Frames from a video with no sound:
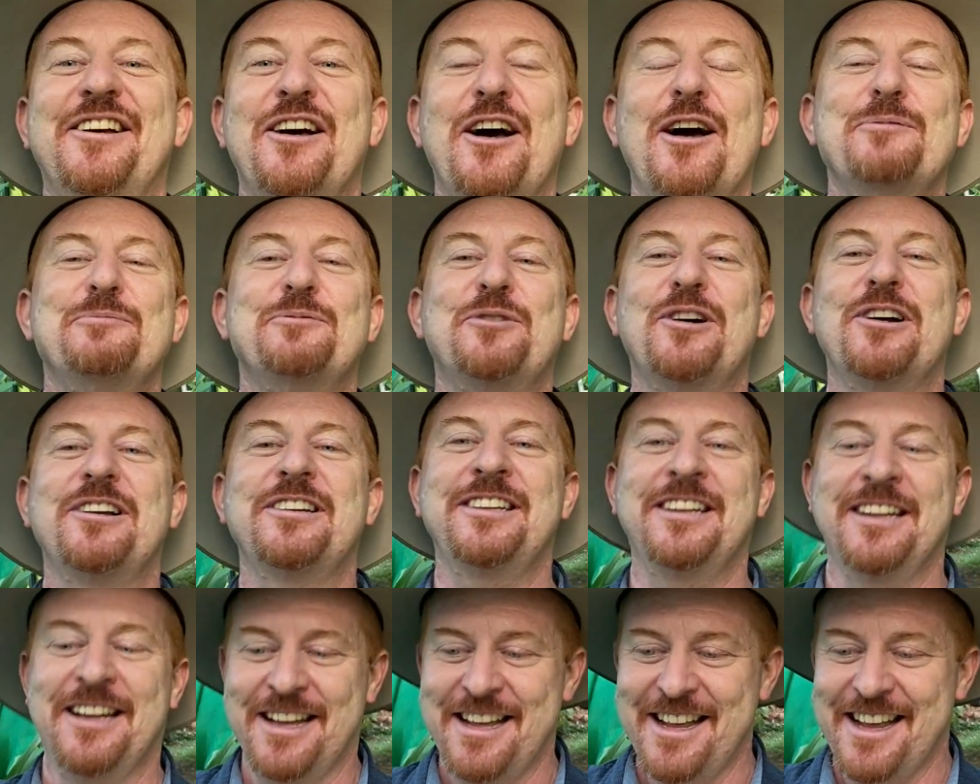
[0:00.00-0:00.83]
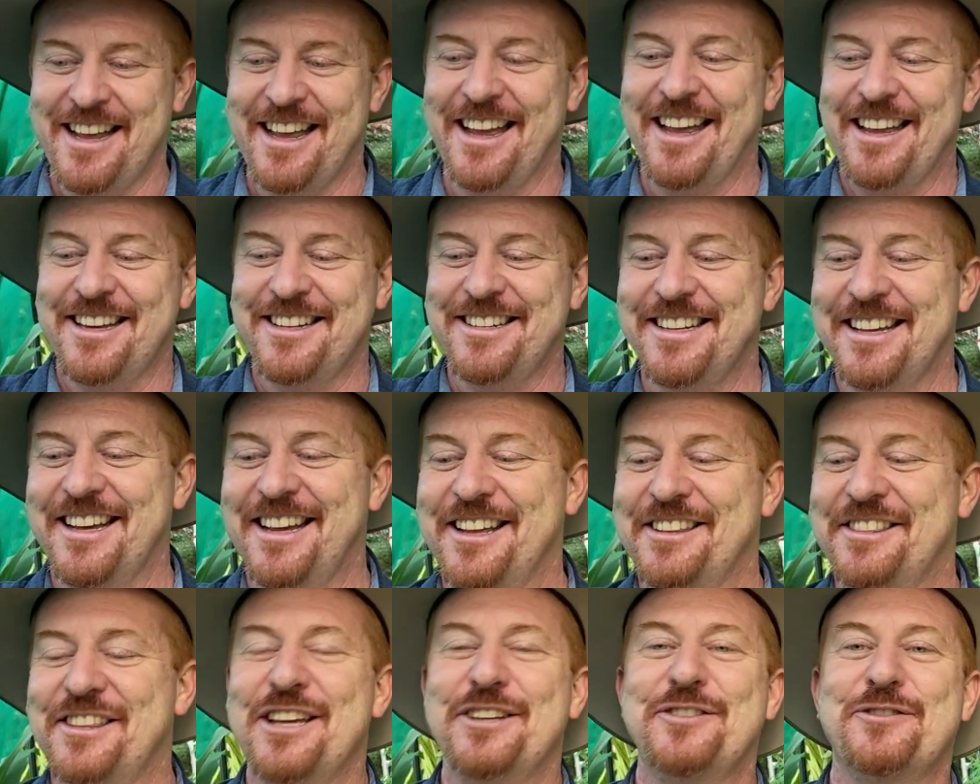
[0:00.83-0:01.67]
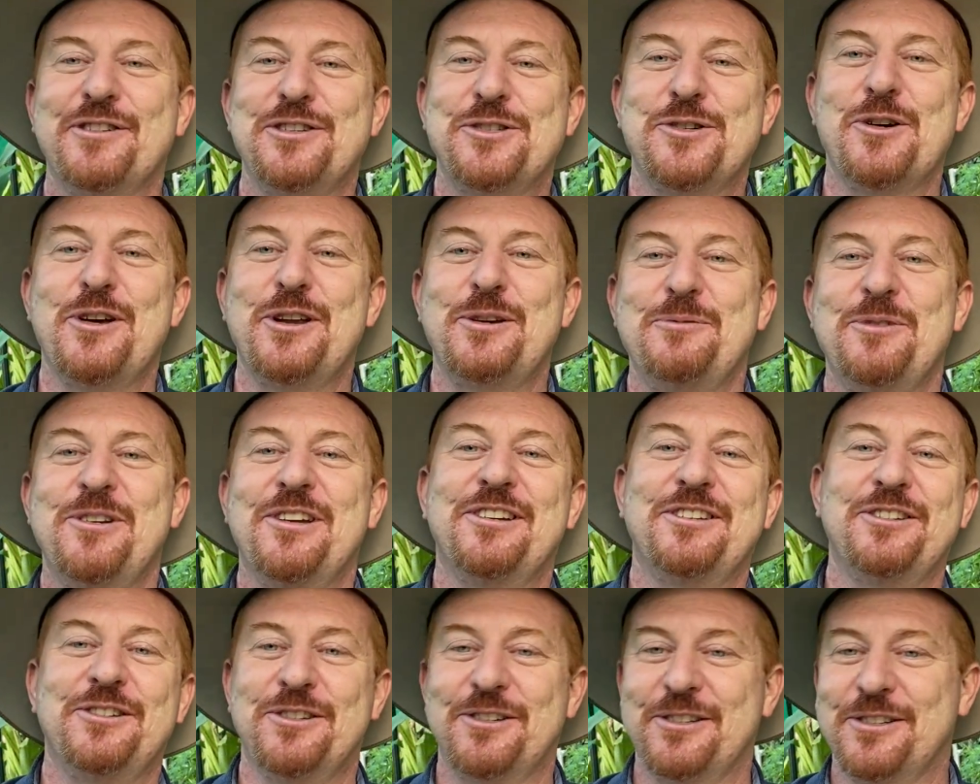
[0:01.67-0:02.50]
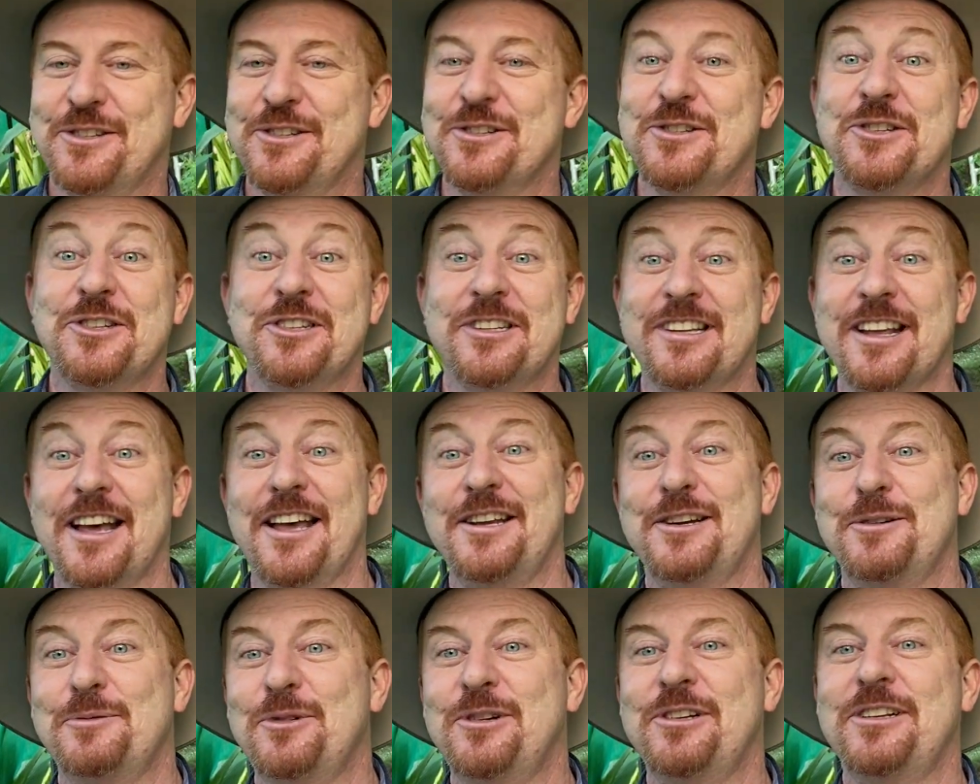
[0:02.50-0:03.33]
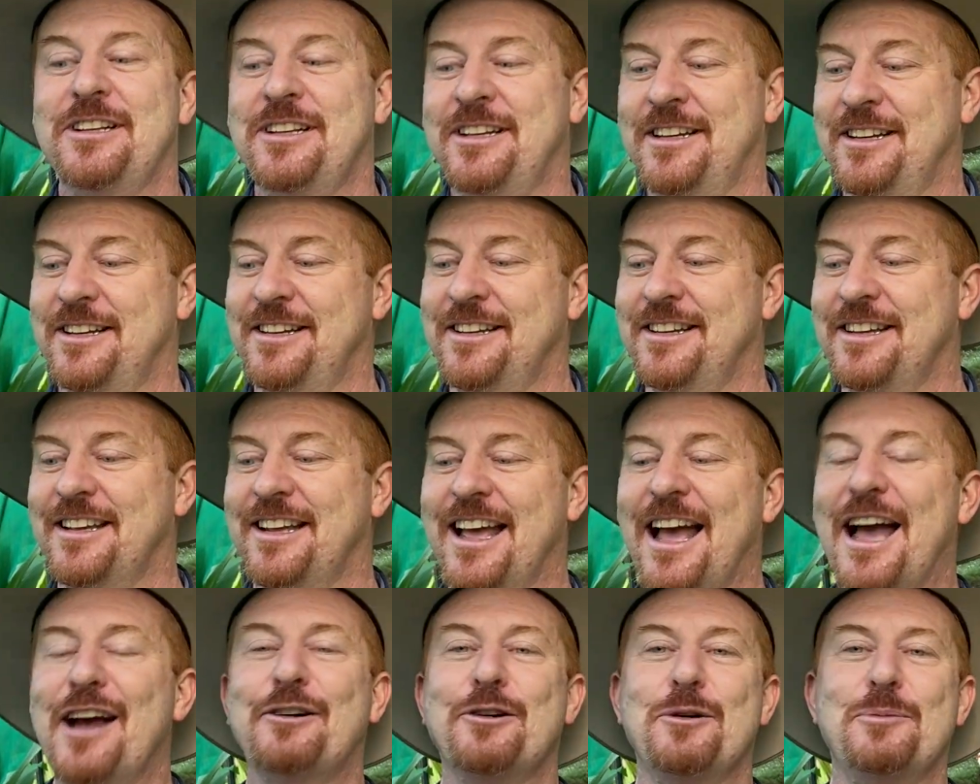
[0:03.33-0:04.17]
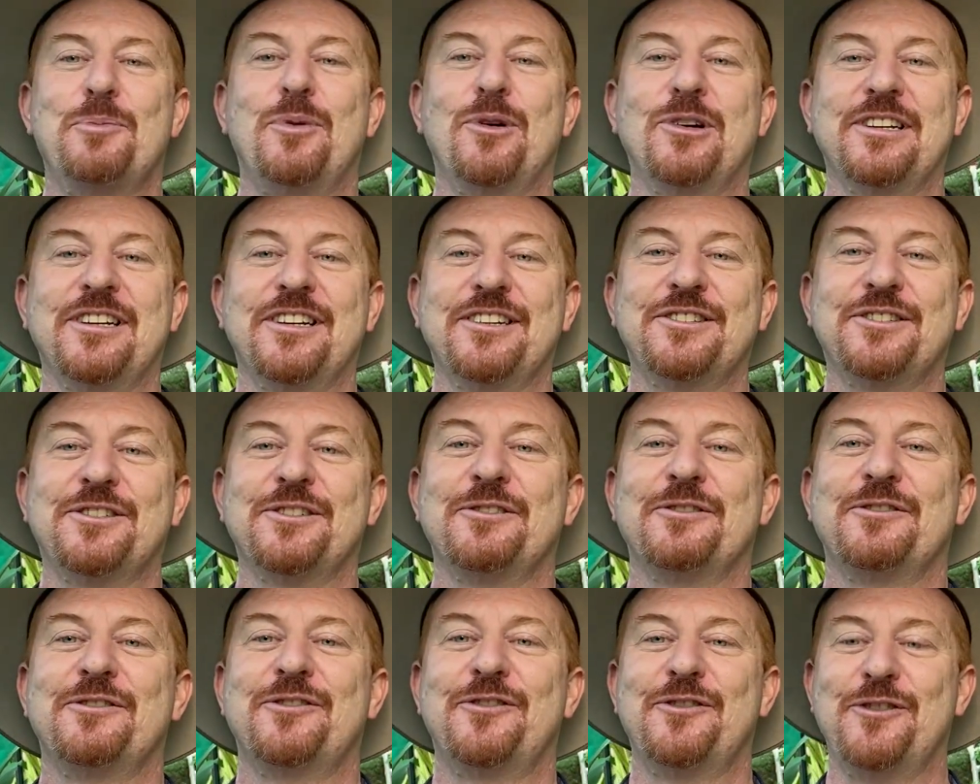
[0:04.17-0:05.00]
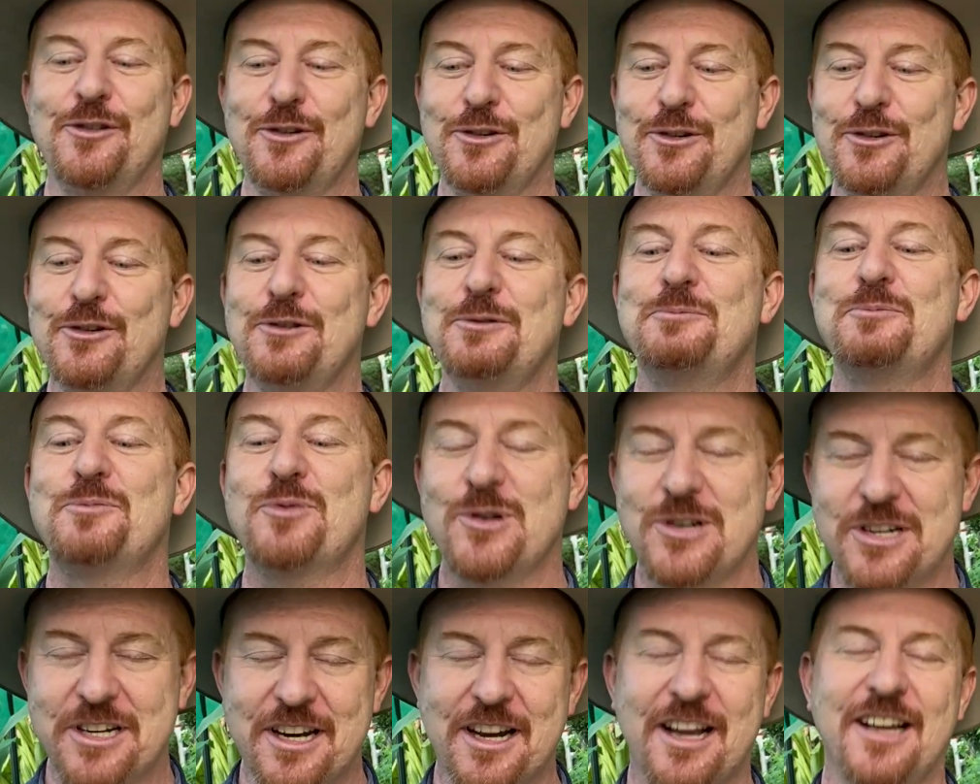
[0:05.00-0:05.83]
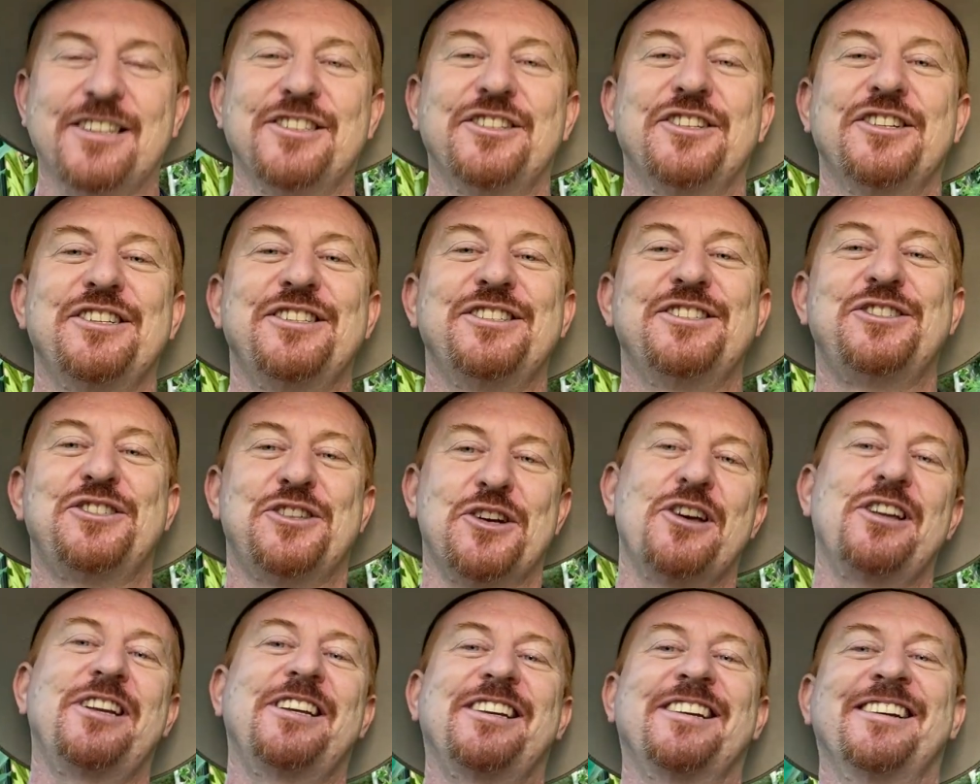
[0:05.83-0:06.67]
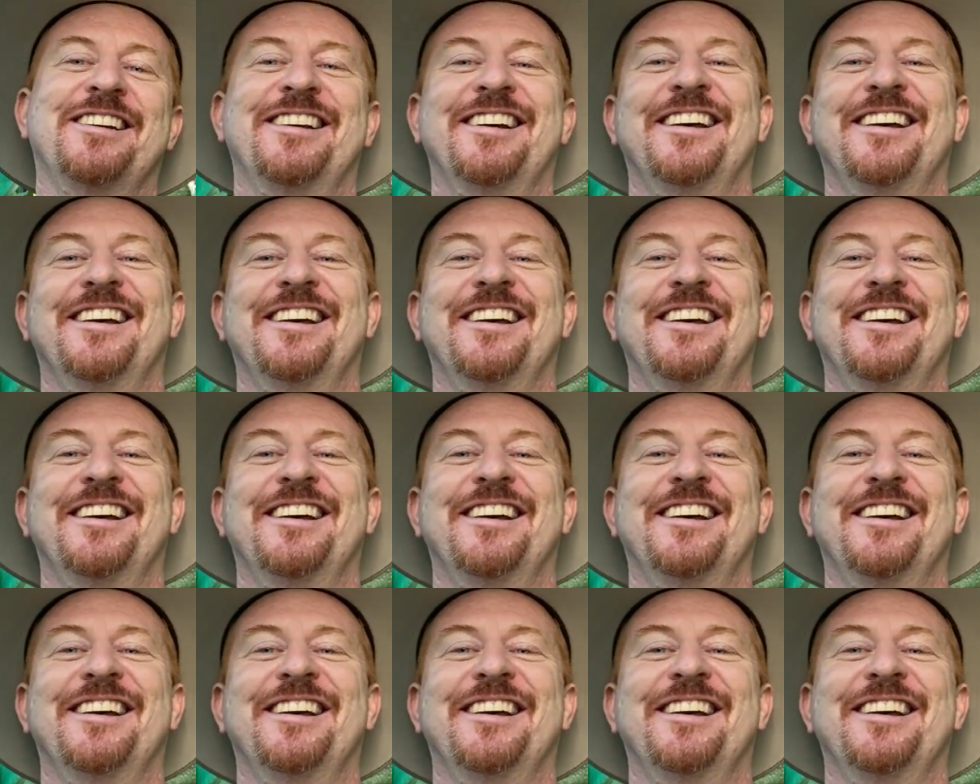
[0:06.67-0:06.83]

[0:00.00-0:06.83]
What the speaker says: I'm Rod, and thanks for joining me on your sustainable aquaponics food production journey.